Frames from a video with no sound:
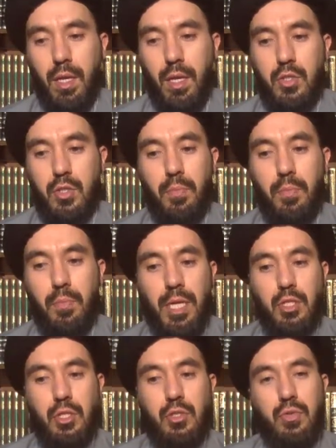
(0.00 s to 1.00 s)
So
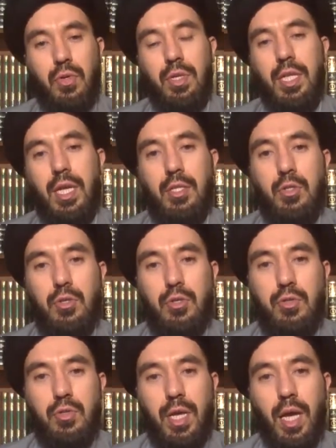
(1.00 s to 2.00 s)
make sure that you're
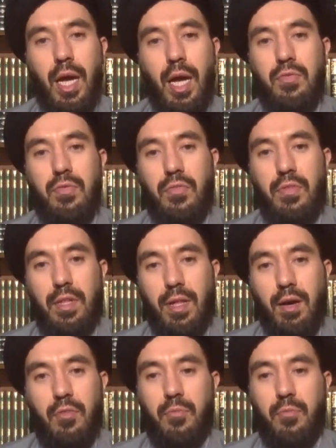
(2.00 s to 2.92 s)
doing out of love,